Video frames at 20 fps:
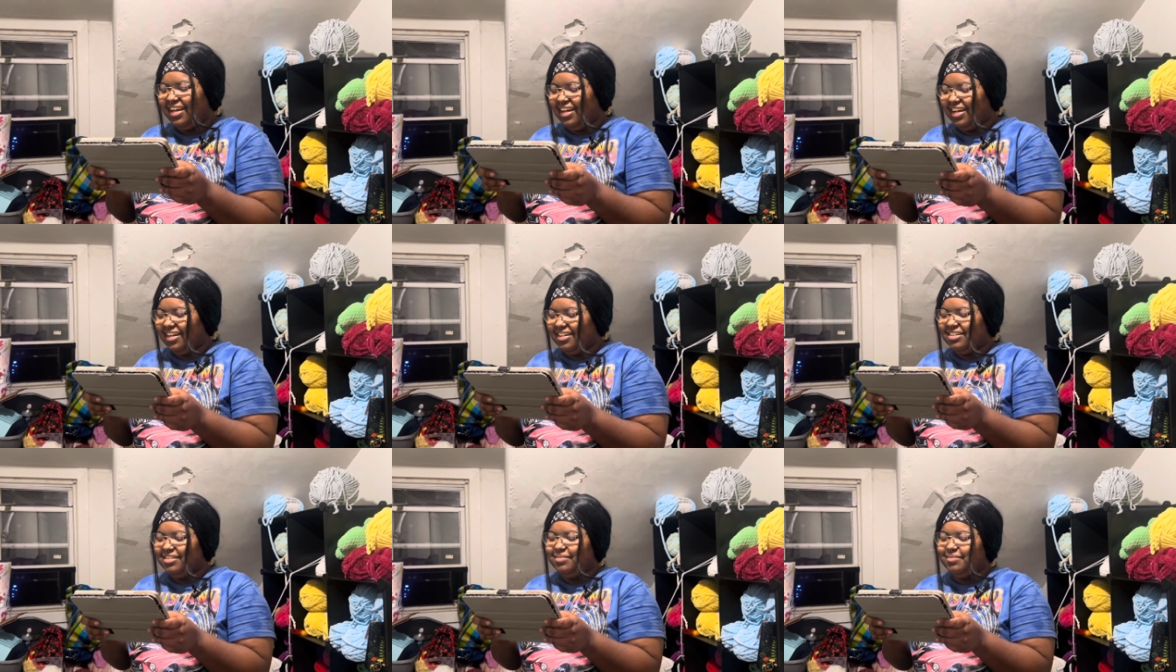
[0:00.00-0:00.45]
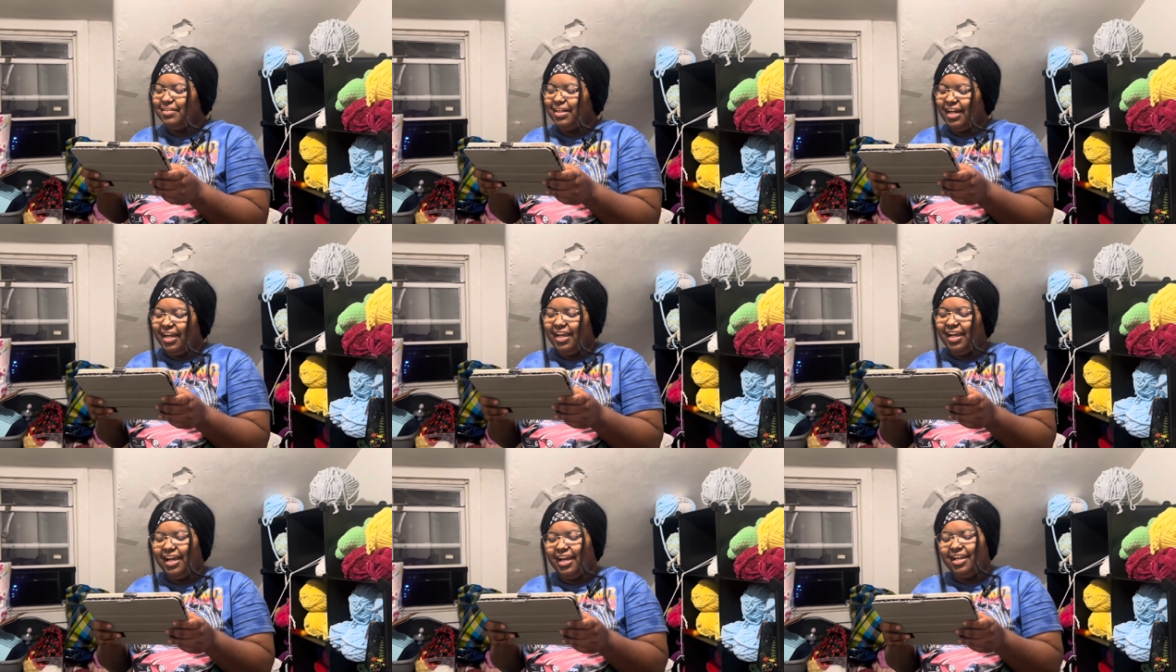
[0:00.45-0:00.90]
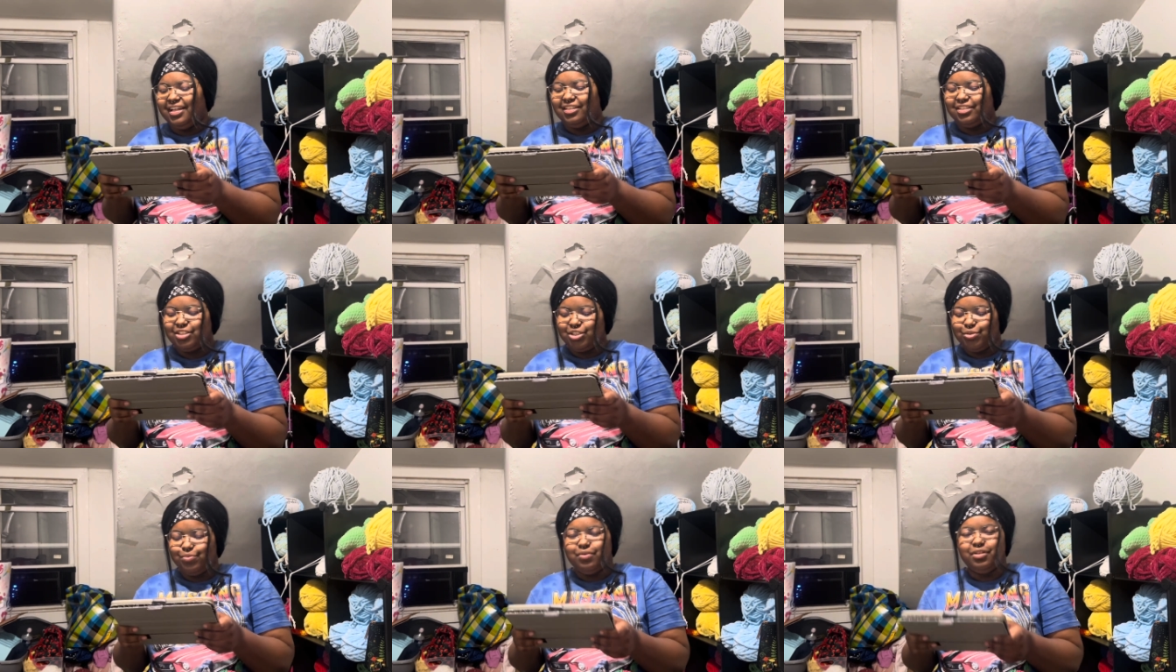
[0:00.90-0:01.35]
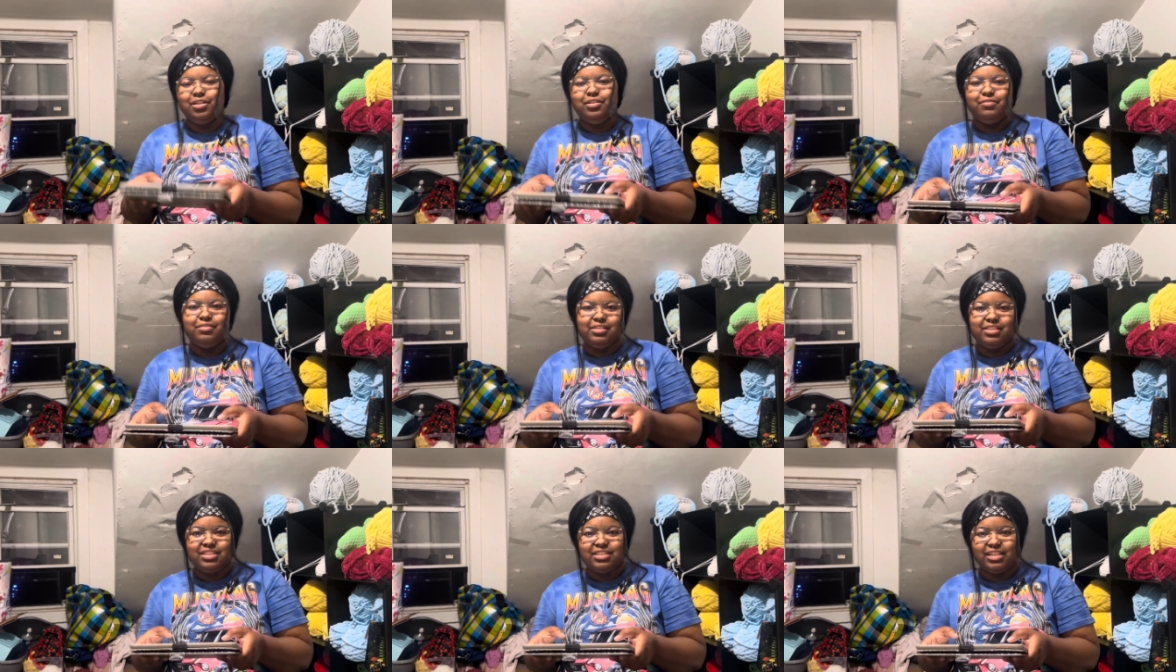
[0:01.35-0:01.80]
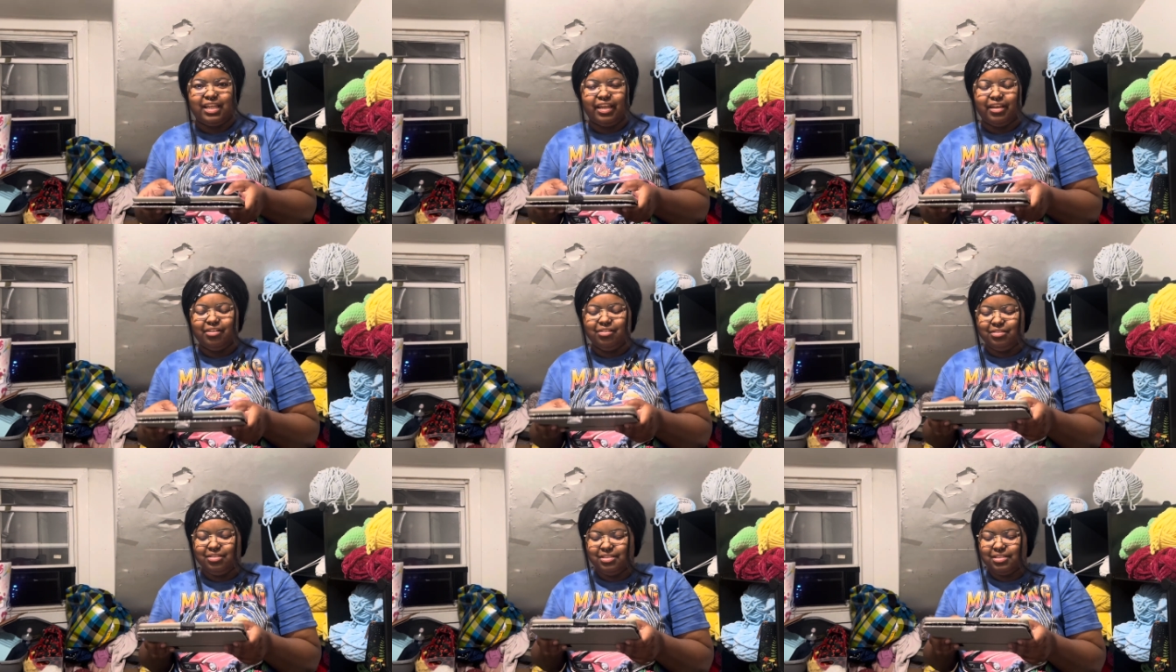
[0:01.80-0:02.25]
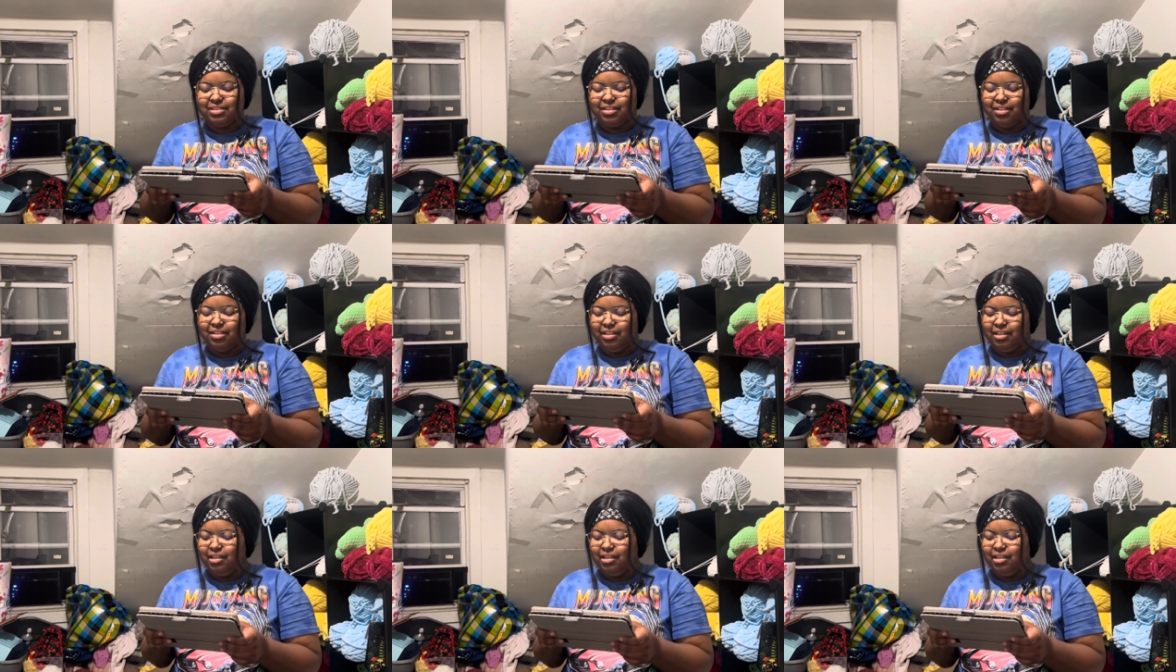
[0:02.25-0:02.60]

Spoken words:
I had 21 sales,